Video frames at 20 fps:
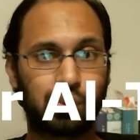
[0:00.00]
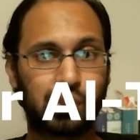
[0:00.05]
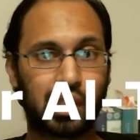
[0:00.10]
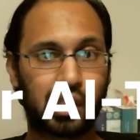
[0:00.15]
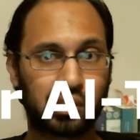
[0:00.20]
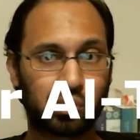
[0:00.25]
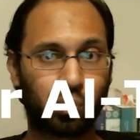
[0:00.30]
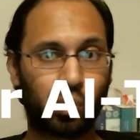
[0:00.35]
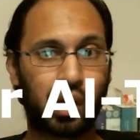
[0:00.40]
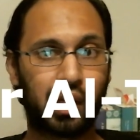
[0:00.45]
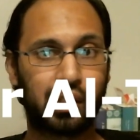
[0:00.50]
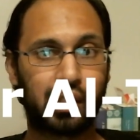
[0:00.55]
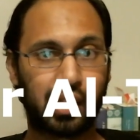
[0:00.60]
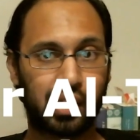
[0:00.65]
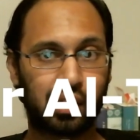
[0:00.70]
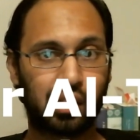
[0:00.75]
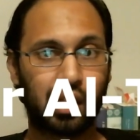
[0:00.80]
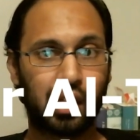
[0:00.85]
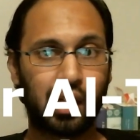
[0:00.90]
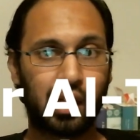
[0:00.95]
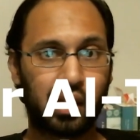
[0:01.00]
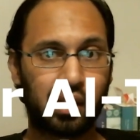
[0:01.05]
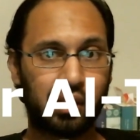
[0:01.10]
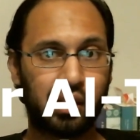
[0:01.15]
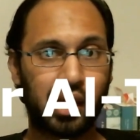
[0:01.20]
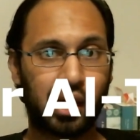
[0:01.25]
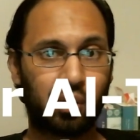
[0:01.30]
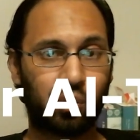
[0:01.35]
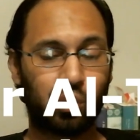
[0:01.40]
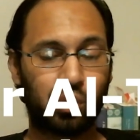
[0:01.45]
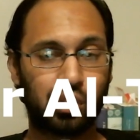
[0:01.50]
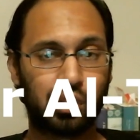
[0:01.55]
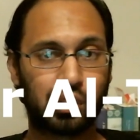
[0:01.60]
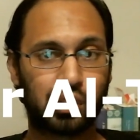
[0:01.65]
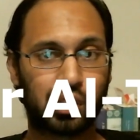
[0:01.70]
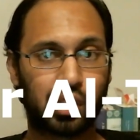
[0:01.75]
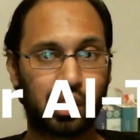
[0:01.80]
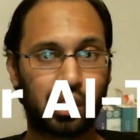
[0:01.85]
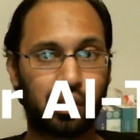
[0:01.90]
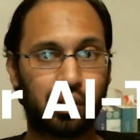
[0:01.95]
That's why
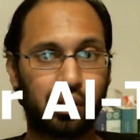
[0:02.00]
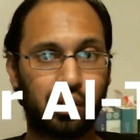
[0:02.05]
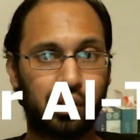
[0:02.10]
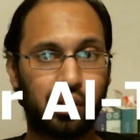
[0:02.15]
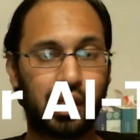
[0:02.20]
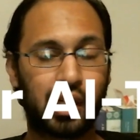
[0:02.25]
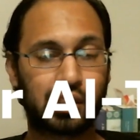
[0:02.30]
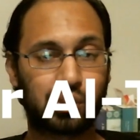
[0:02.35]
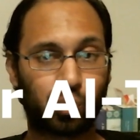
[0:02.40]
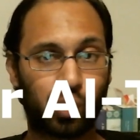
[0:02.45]
that's